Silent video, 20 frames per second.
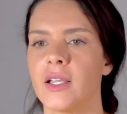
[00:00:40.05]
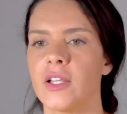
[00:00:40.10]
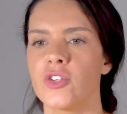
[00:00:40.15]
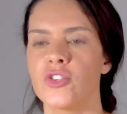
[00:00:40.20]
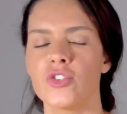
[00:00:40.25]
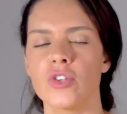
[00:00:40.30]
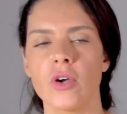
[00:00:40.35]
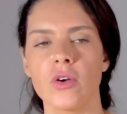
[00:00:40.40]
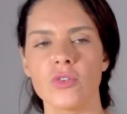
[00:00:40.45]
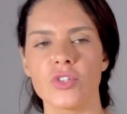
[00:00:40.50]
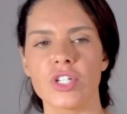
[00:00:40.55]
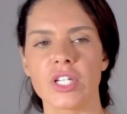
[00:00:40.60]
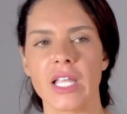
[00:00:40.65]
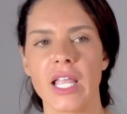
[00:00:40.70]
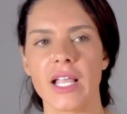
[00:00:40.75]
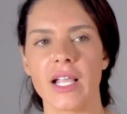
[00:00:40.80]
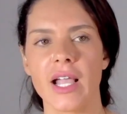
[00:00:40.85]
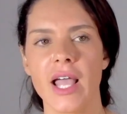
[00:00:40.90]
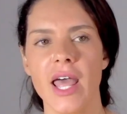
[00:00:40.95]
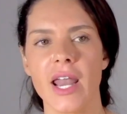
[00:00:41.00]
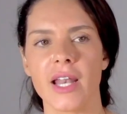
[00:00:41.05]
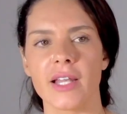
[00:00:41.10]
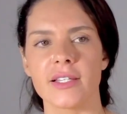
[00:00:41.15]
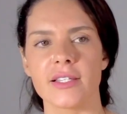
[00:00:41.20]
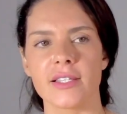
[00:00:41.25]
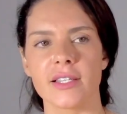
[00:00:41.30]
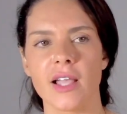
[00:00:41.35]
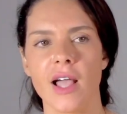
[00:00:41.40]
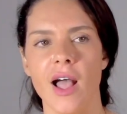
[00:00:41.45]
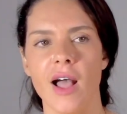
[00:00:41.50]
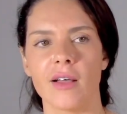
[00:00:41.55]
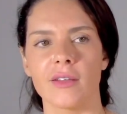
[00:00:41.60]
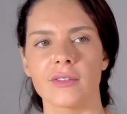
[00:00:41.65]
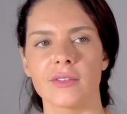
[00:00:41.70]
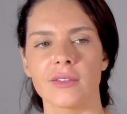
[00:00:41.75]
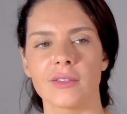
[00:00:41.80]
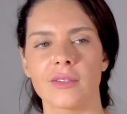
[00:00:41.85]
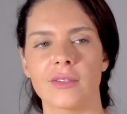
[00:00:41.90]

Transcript: So she can get a discount.